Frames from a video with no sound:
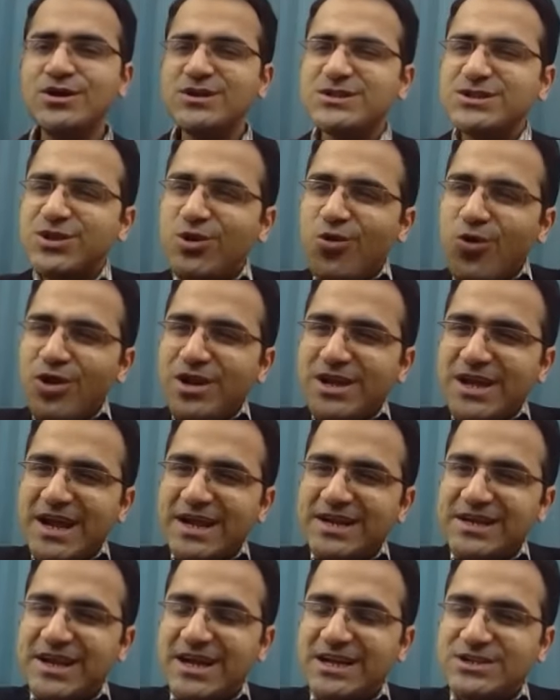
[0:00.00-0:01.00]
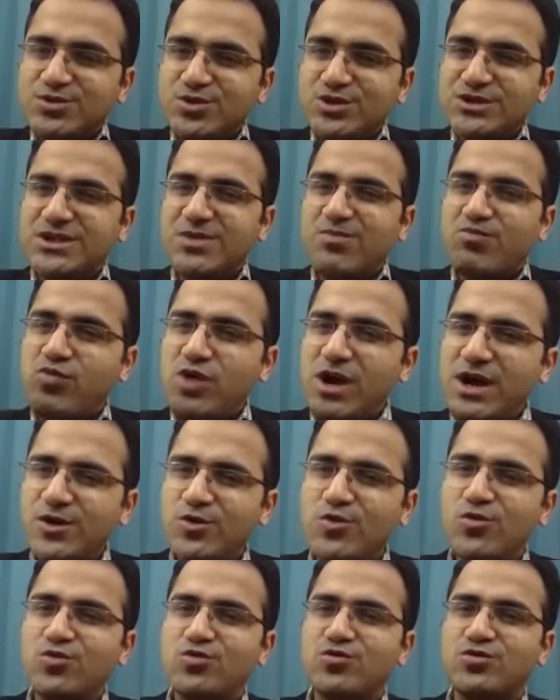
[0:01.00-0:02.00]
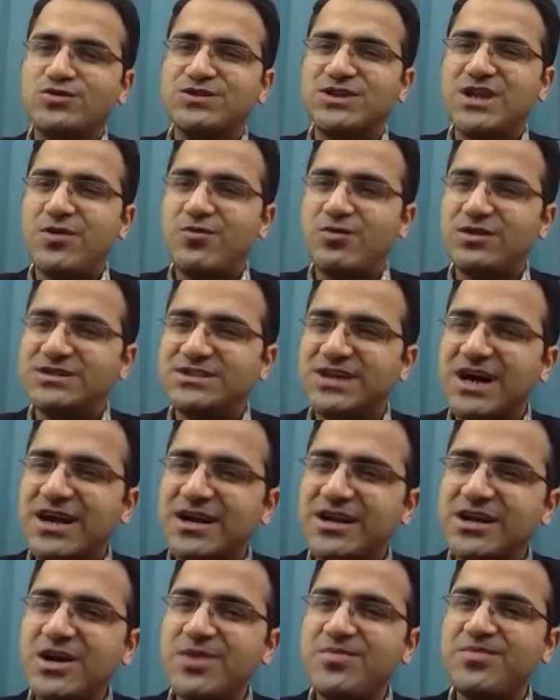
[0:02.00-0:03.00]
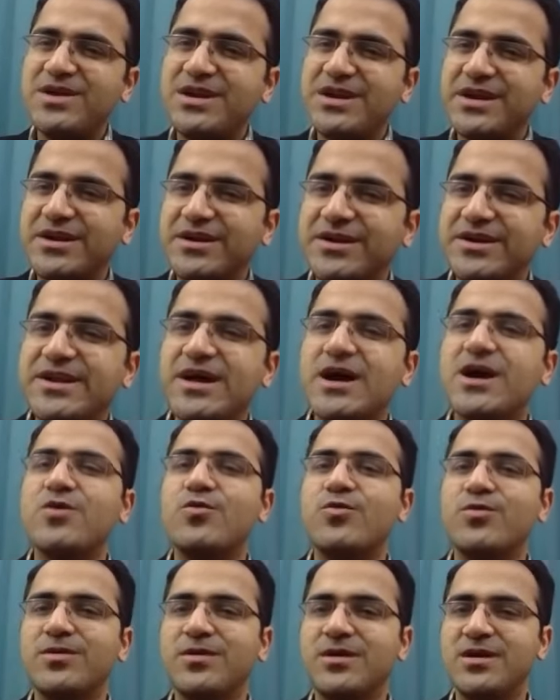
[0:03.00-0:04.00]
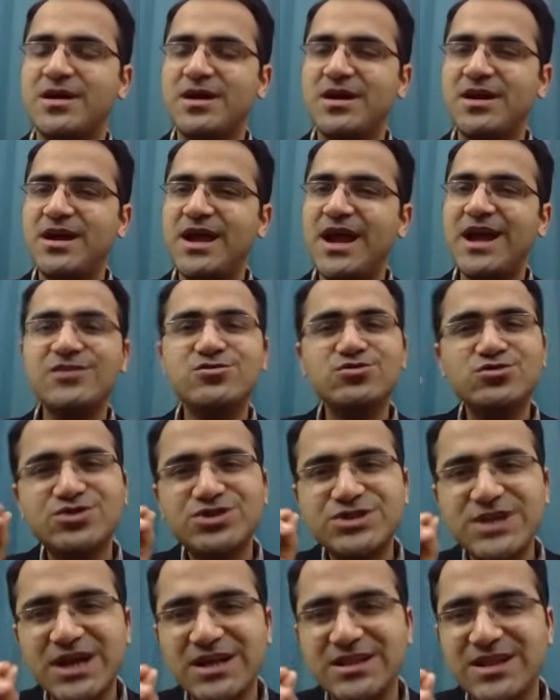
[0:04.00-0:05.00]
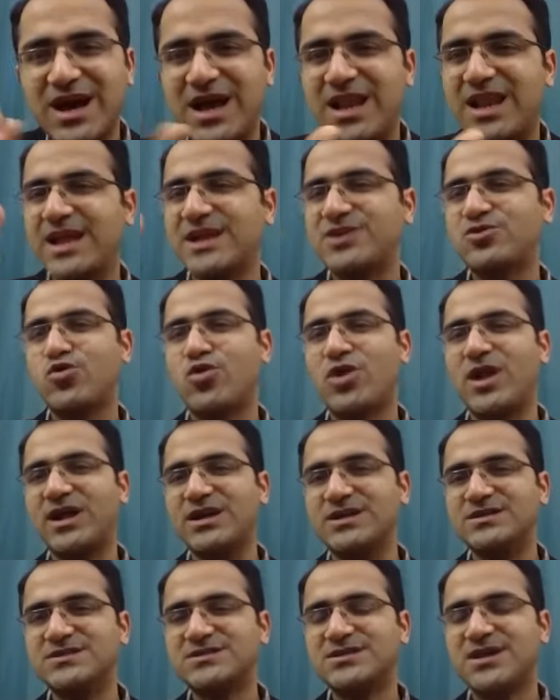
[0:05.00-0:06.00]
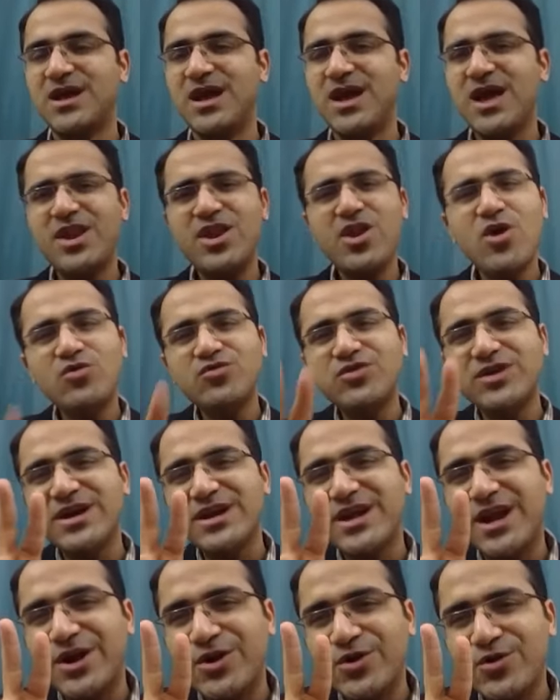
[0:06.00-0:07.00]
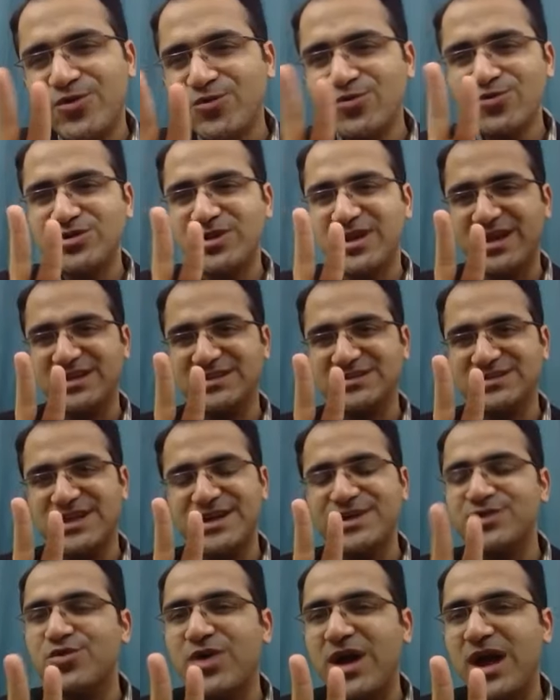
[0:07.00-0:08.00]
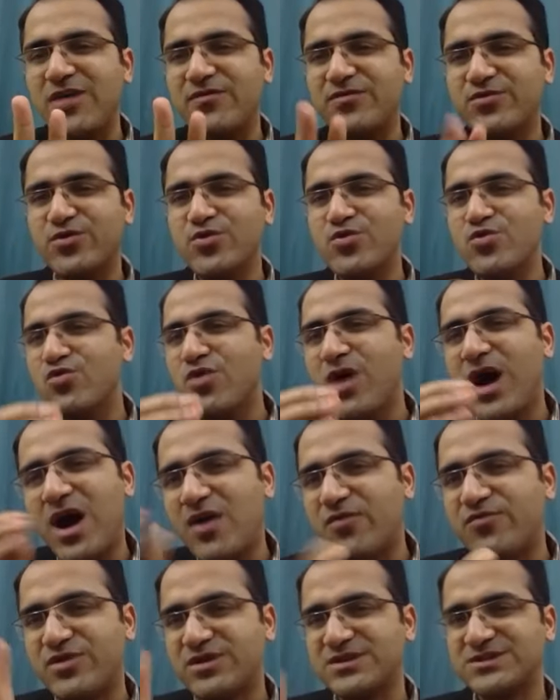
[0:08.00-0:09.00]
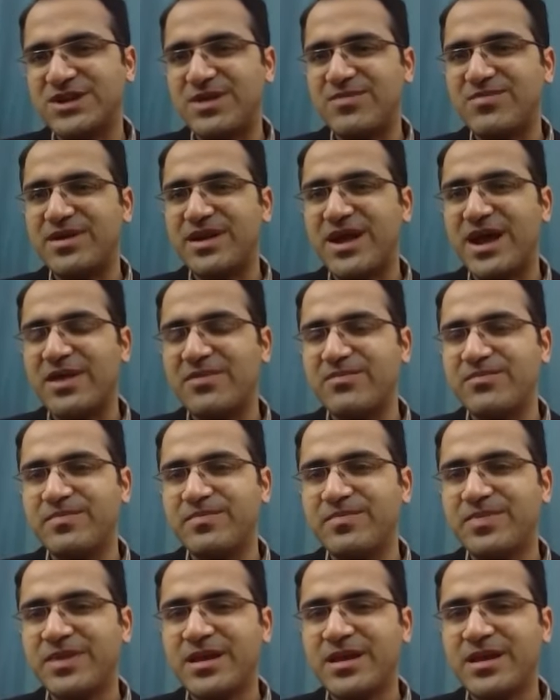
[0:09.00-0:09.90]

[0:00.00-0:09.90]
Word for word: Slowly and gradually, the blood glucose levels are coming down, and you check the electrolytes. Now, there are two things that you have to do after some time.